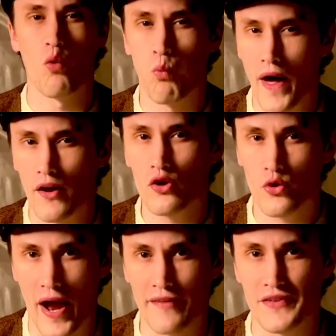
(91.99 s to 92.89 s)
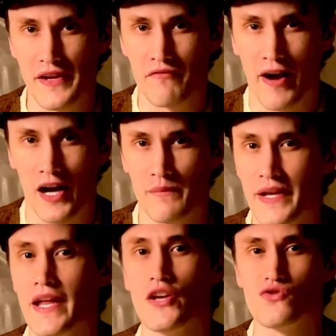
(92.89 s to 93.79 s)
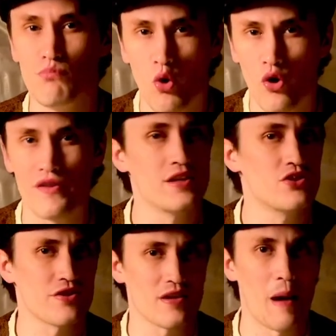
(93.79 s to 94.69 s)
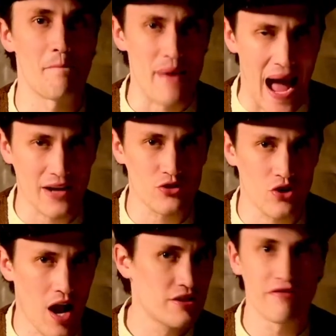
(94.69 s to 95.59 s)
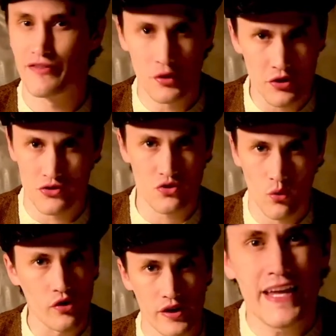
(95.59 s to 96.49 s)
well-crafted environment is more than just a backdrop to fill your story.